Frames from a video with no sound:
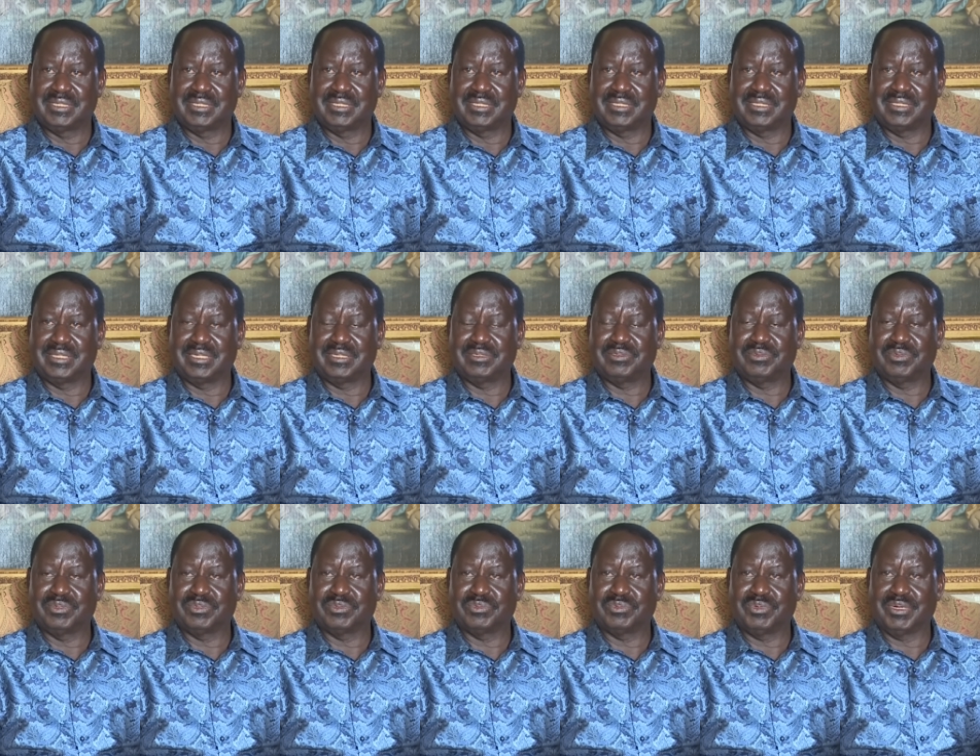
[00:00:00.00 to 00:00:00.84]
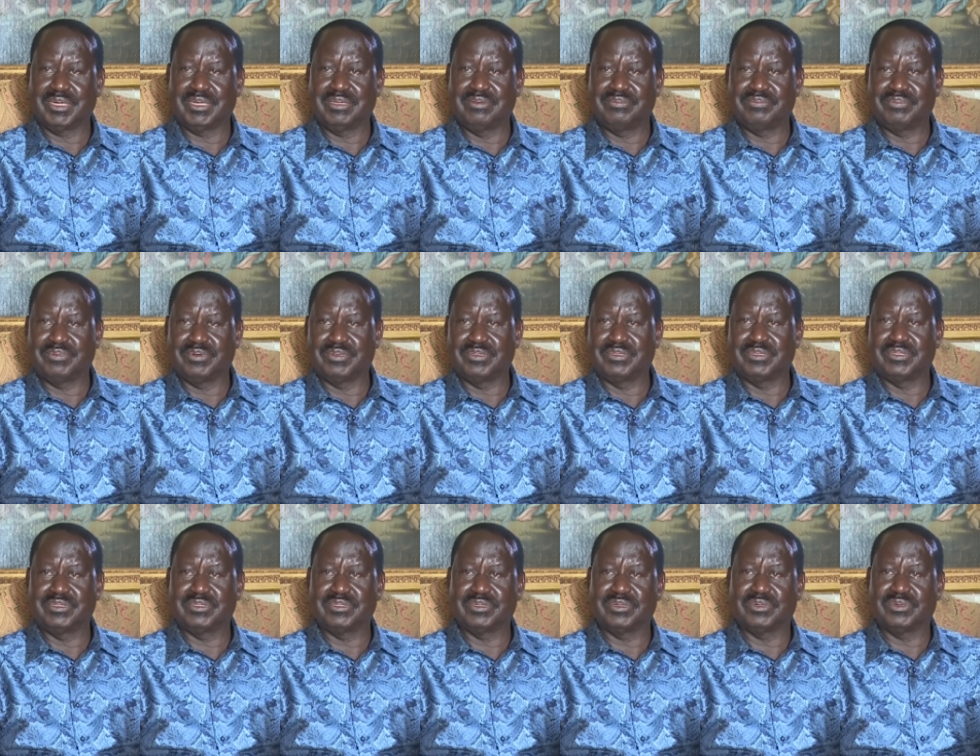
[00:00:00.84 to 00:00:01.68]
that was working for
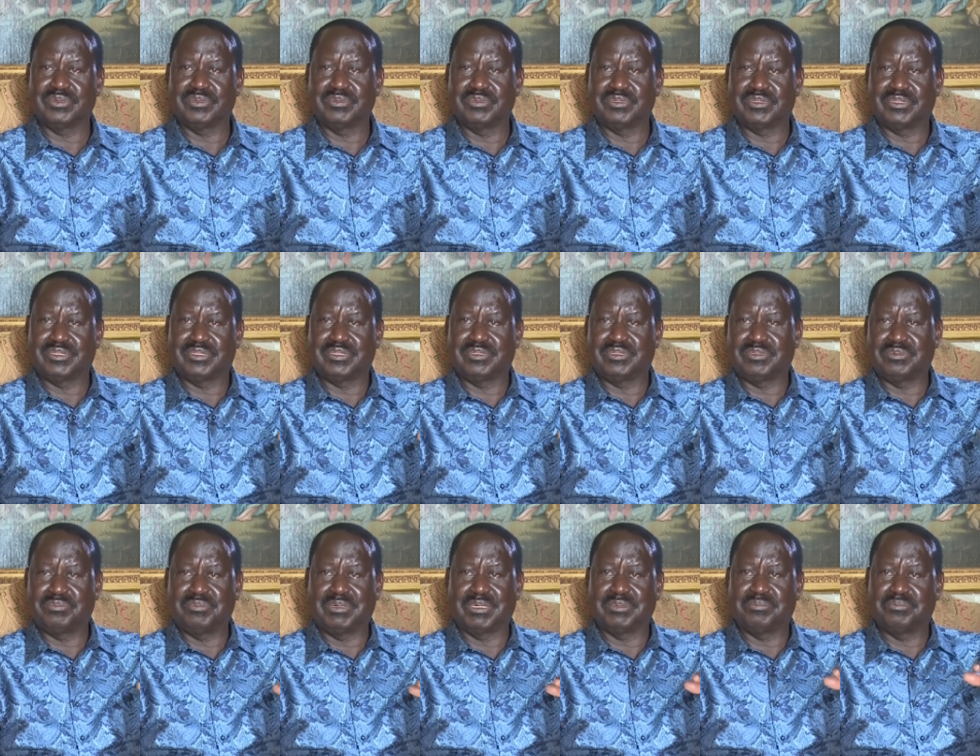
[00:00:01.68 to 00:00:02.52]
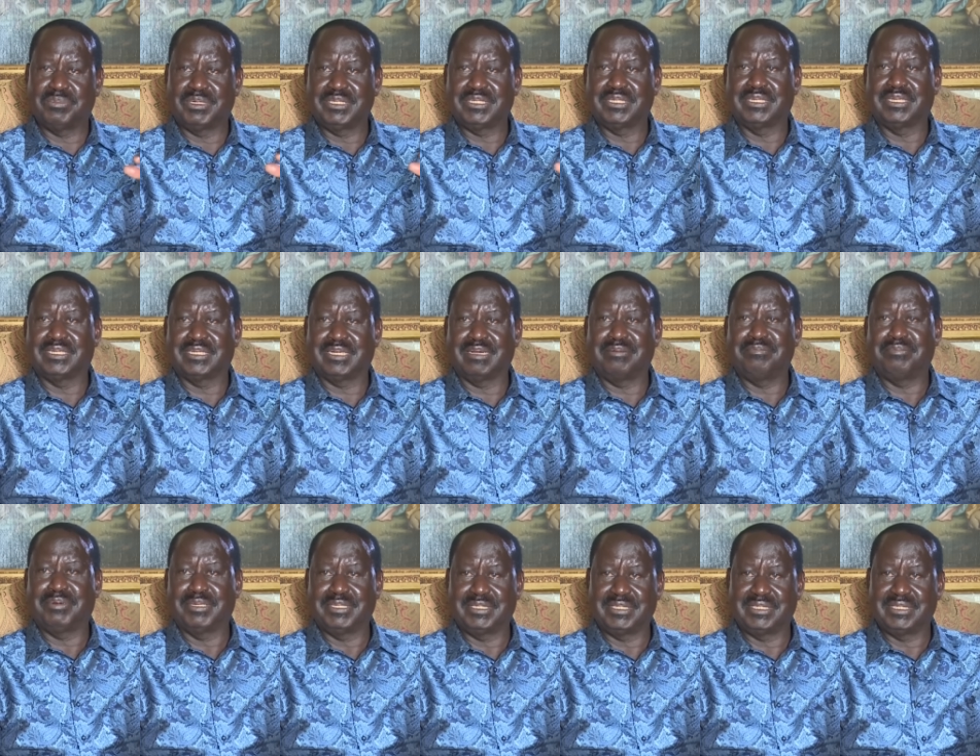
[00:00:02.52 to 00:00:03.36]
this smartmatic
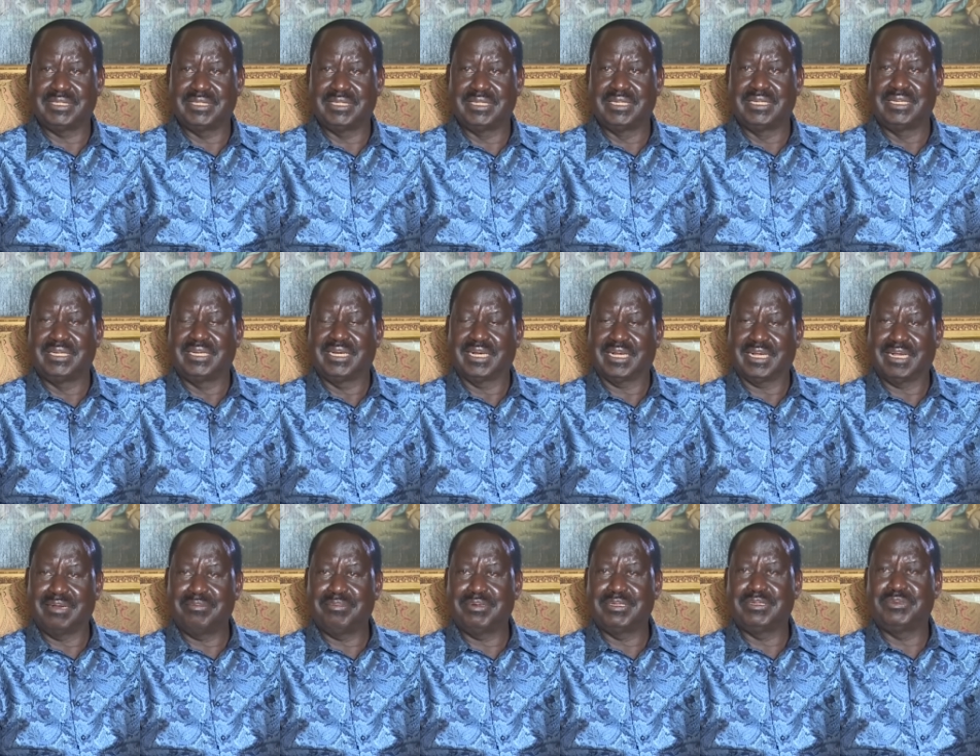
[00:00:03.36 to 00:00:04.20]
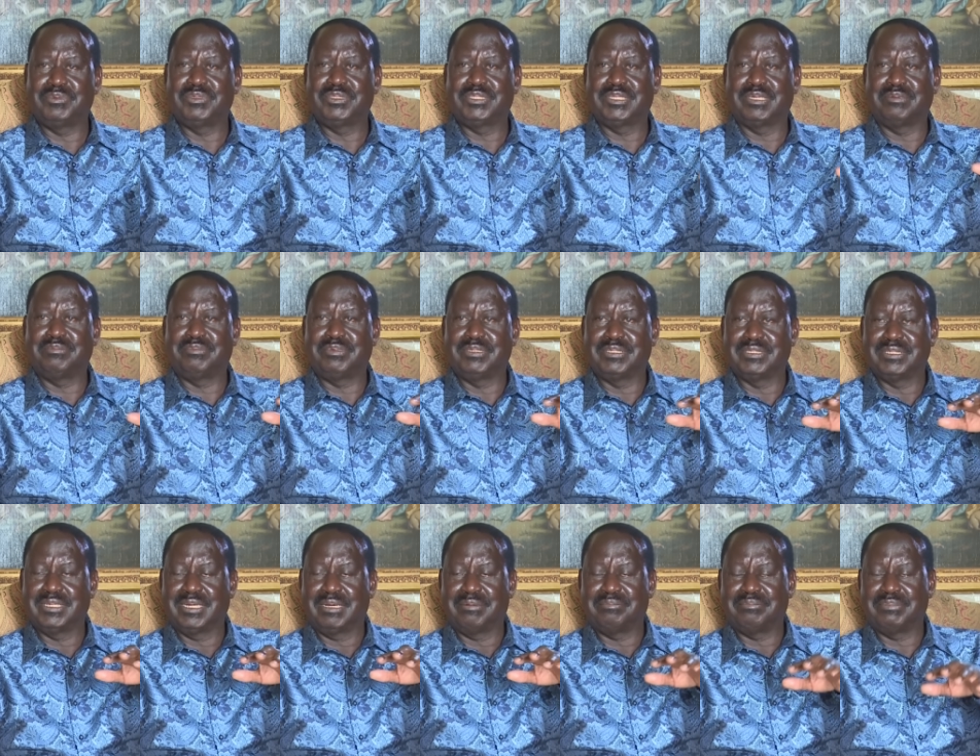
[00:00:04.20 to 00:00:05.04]
company, a company which had
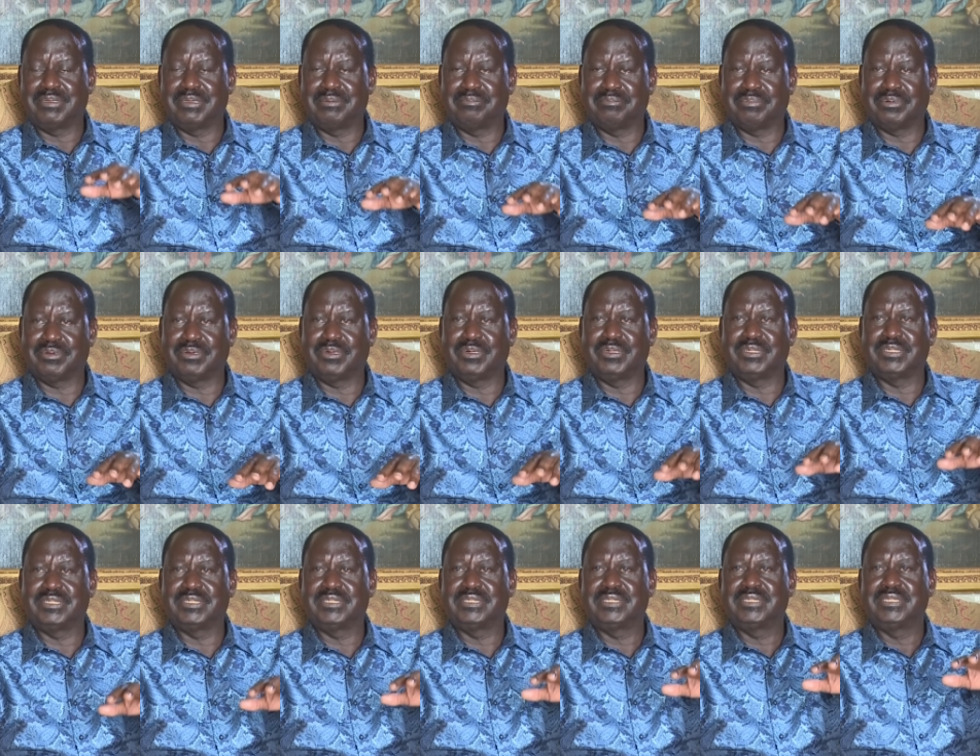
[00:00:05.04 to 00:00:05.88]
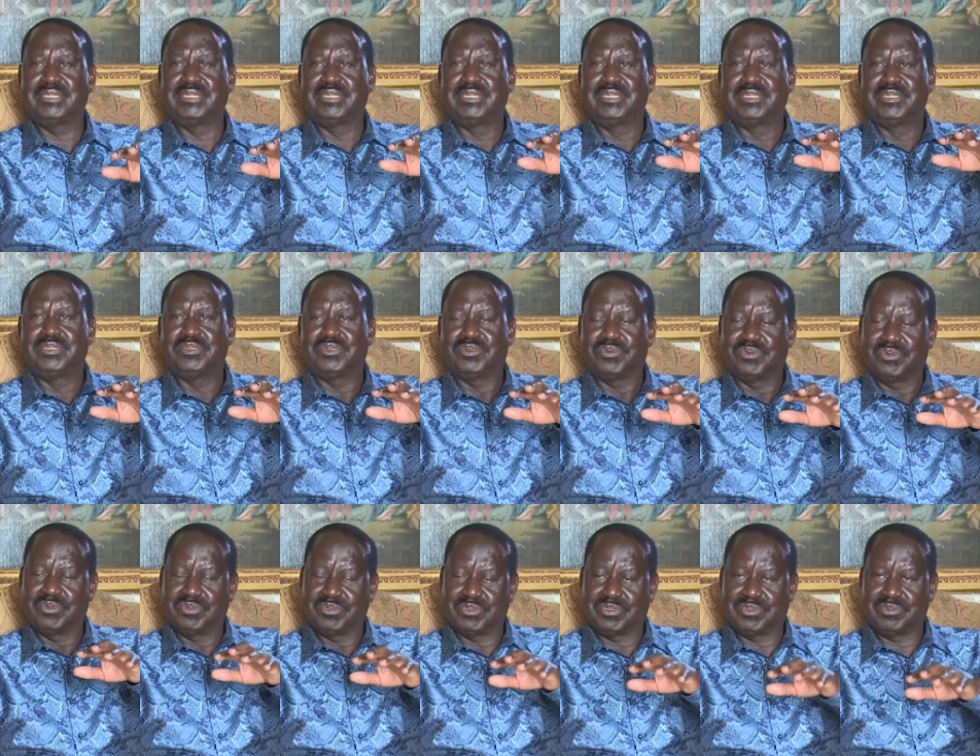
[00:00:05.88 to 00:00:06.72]
been uh, employed
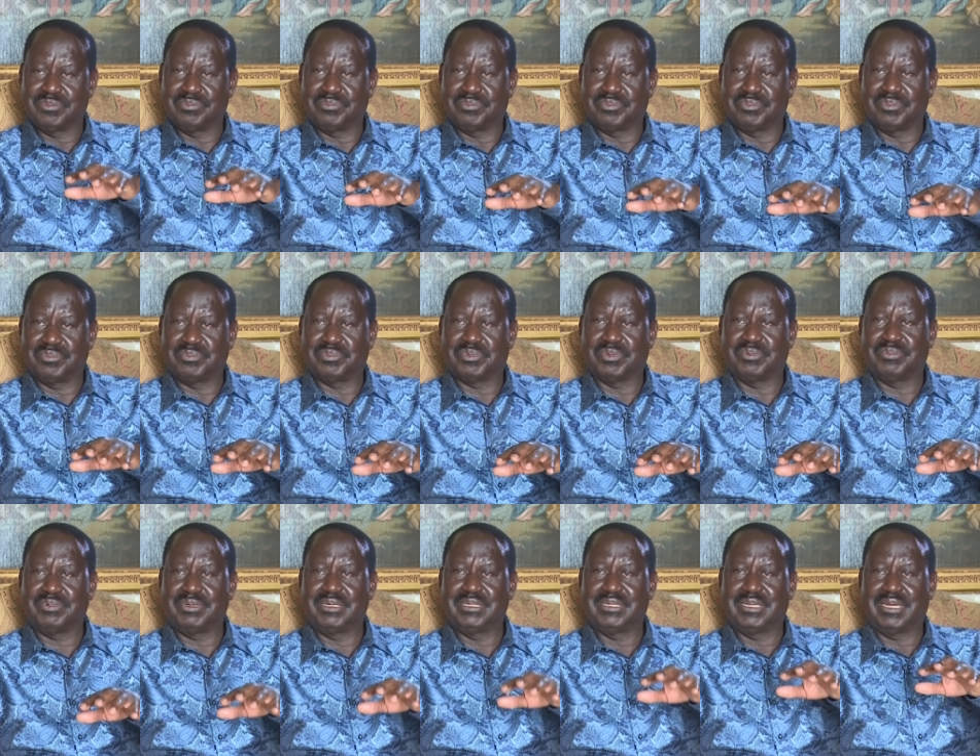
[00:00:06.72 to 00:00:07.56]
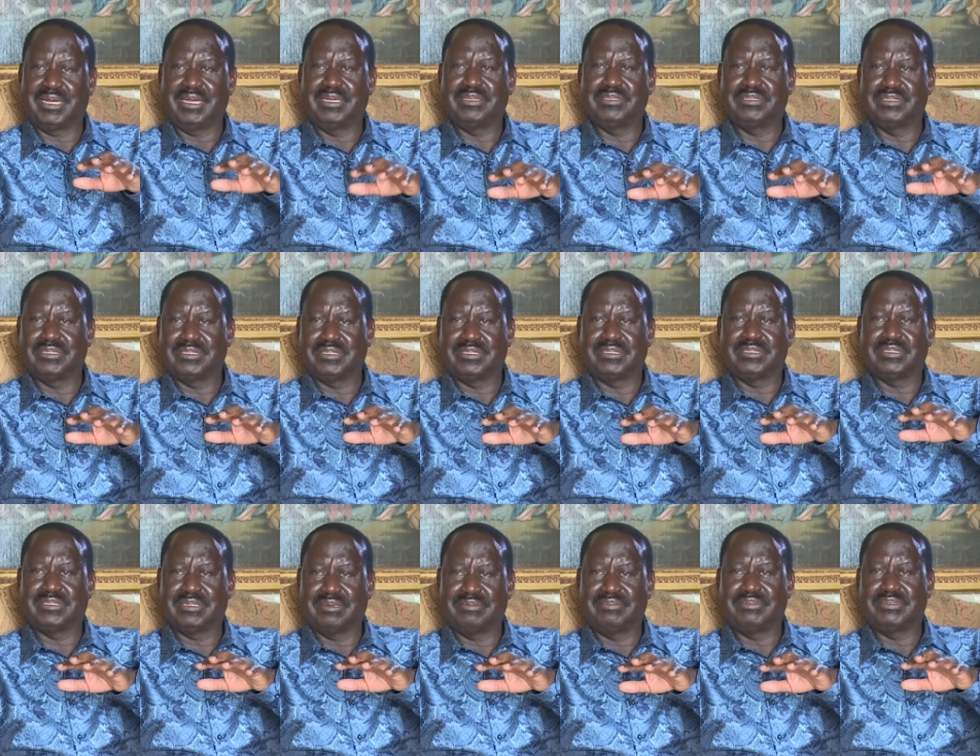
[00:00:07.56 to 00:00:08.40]
to provide
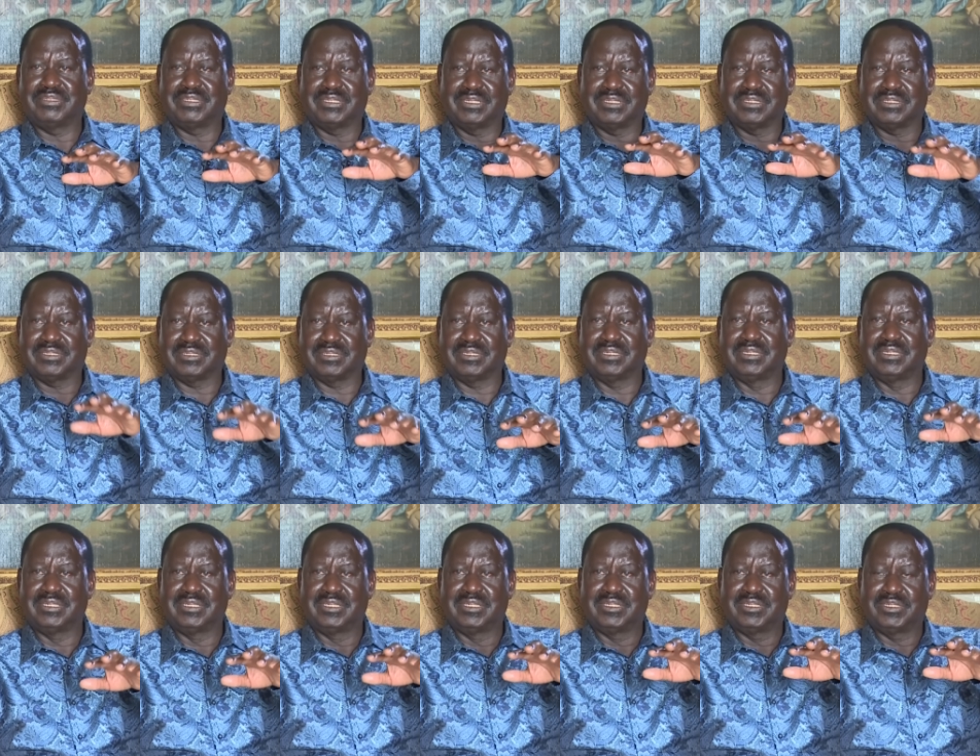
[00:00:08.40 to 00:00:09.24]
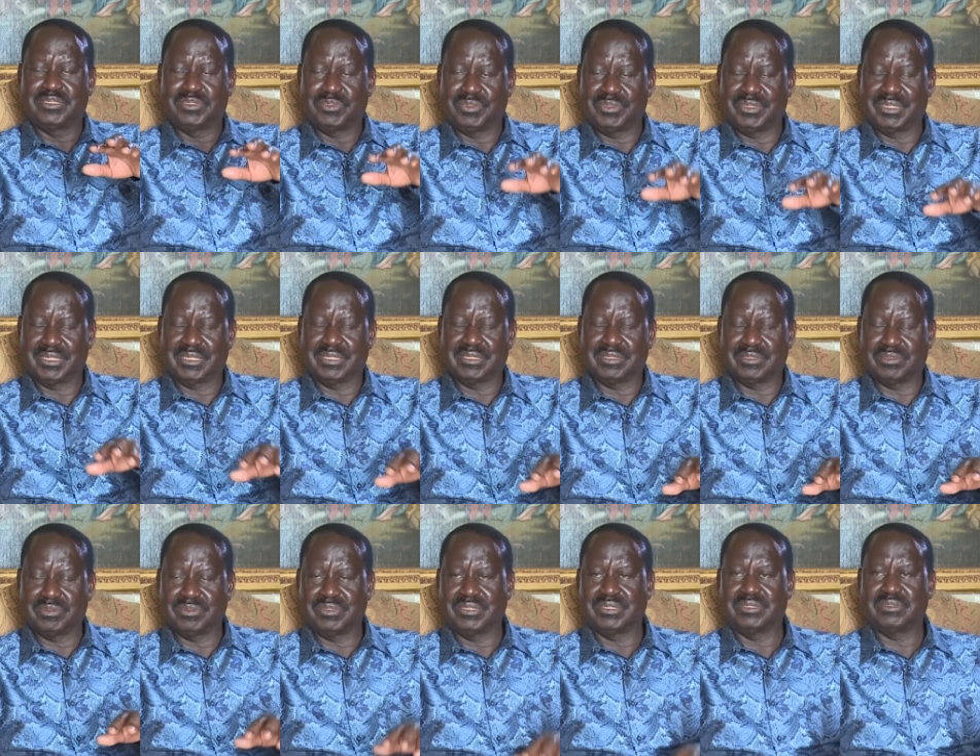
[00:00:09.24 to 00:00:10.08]
ICT services to the,
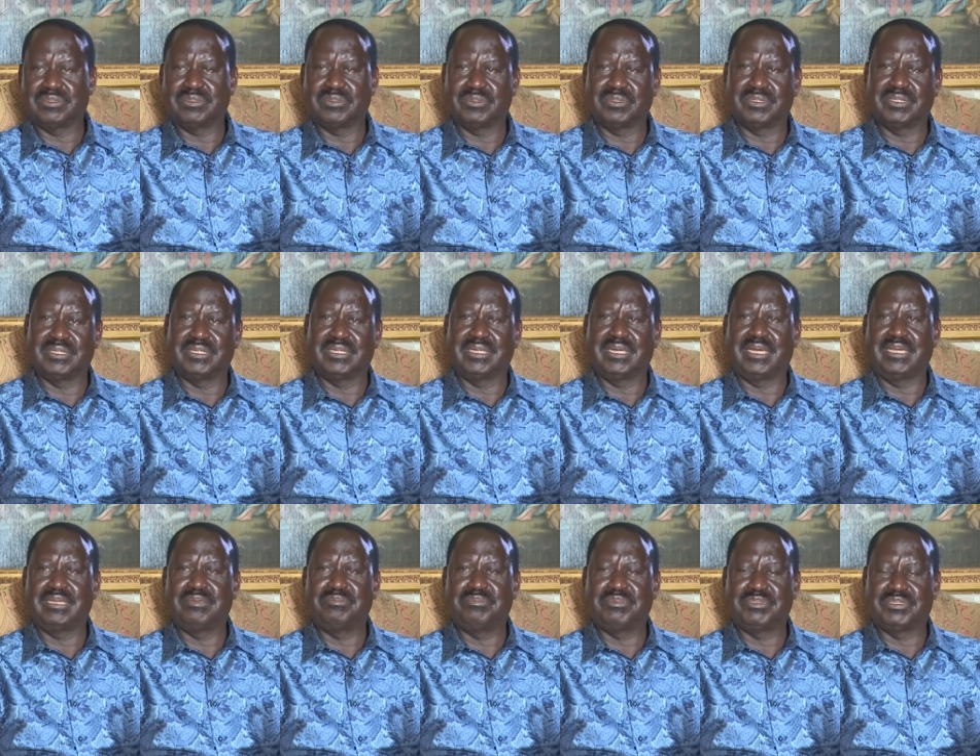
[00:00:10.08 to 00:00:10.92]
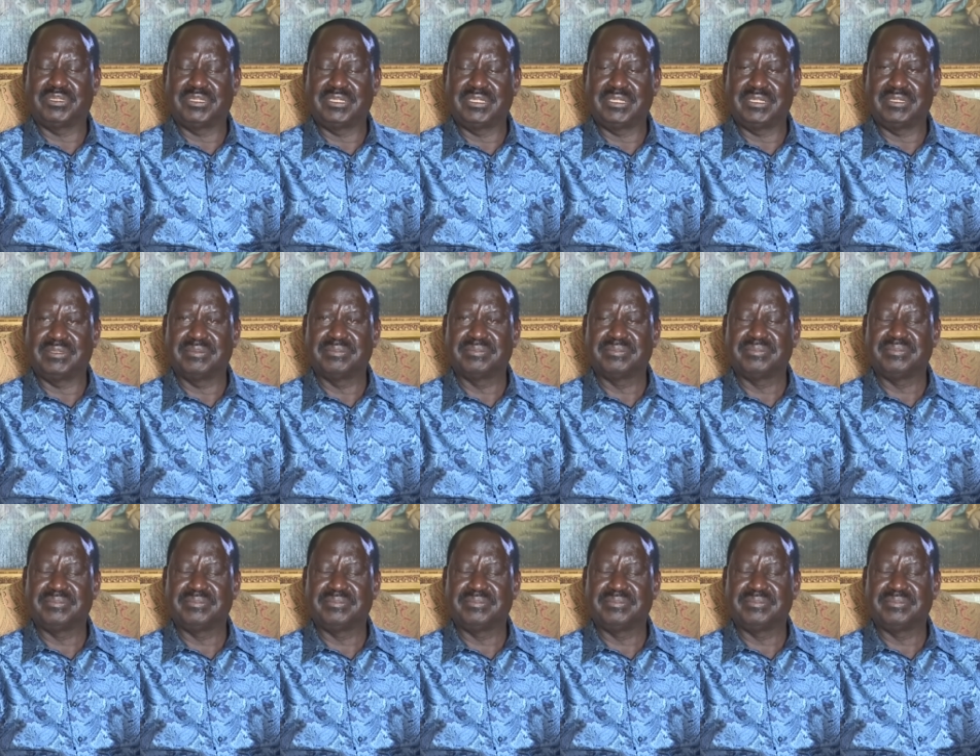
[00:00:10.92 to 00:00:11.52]
to the, to the IEBC.